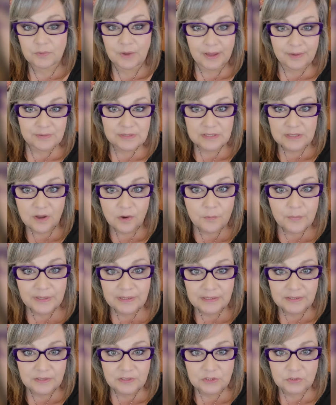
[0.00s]
have so
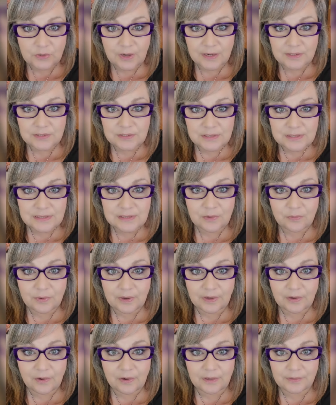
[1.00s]
many distractions
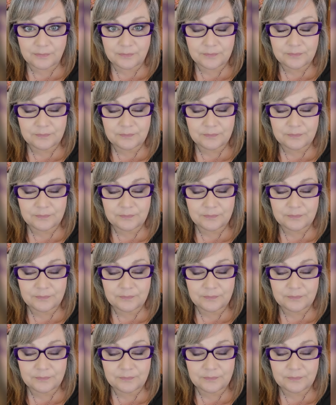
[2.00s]
going on.